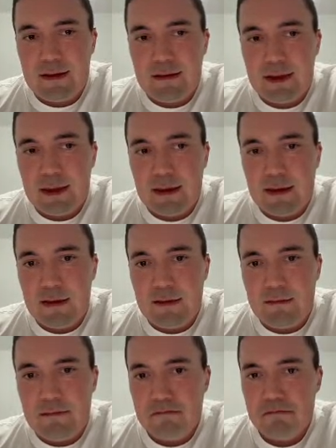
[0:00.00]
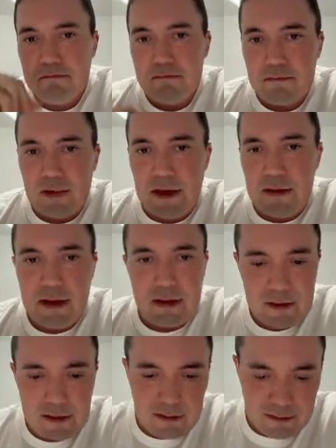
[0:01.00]
And I
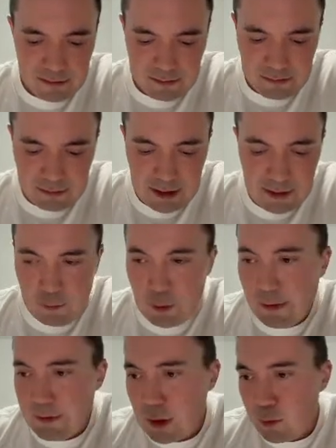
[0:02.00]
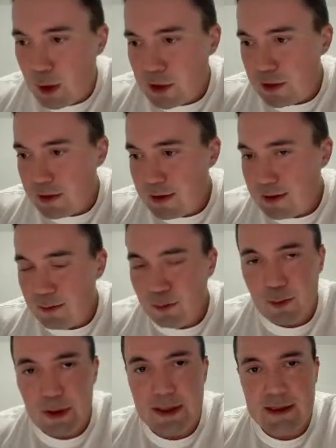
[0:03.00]
think if you have any questions,
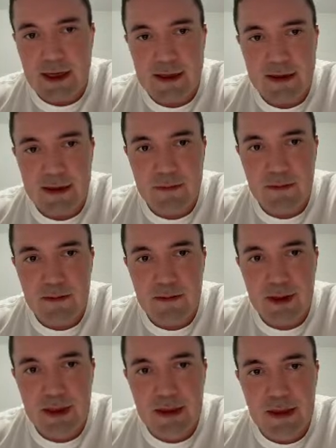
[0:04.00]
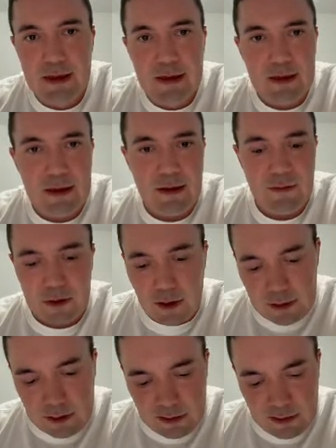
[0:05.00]
please ask them. If
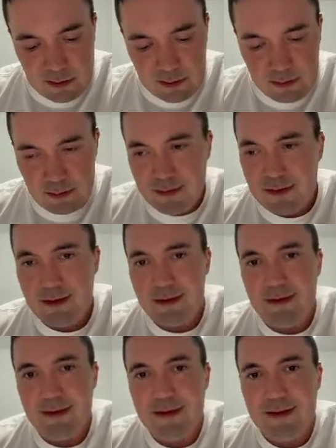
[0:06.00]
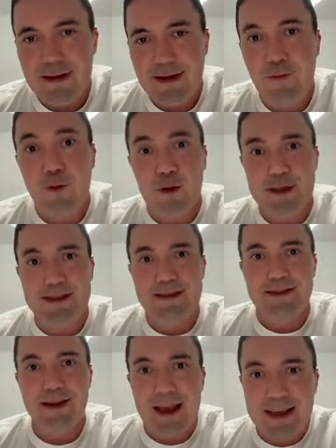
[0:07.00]
not, of course,
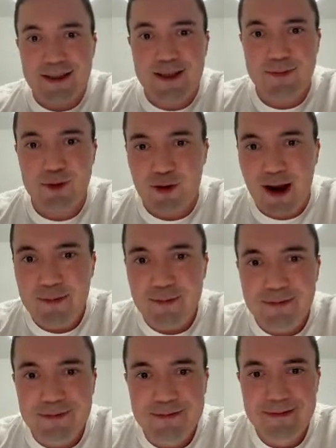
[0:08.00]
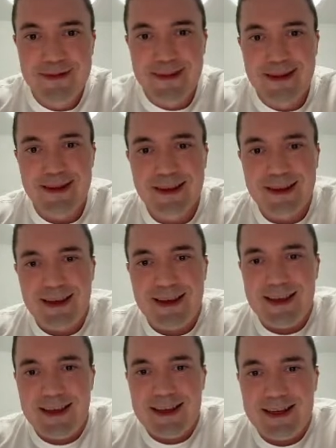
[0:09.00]
like and subscribe.
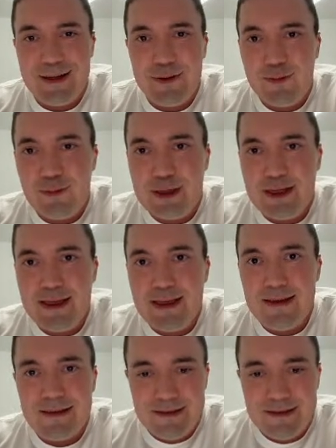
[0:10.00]
And we're